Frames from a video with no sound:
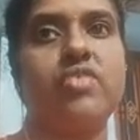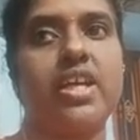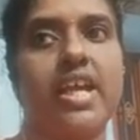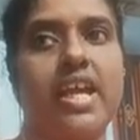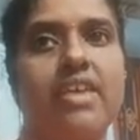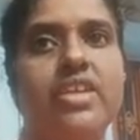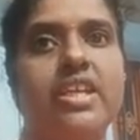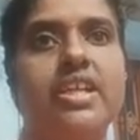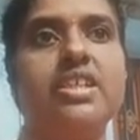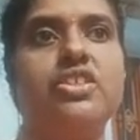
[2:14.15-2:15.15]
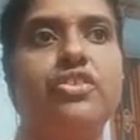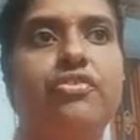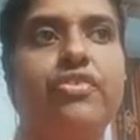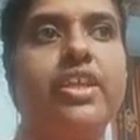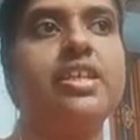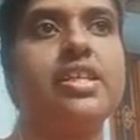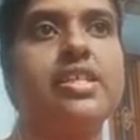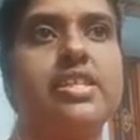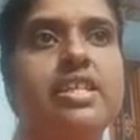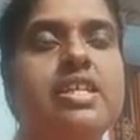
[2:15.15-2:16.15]
we are having a different
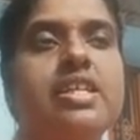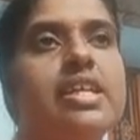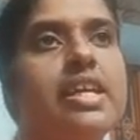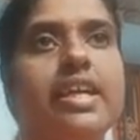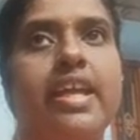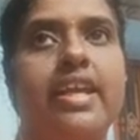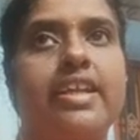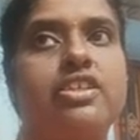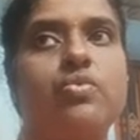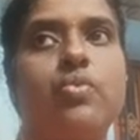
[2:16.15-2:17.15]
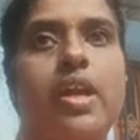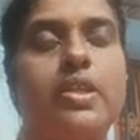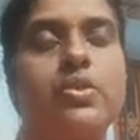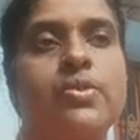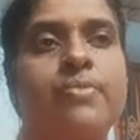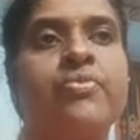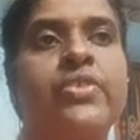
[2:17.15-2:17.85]
ASCII character values.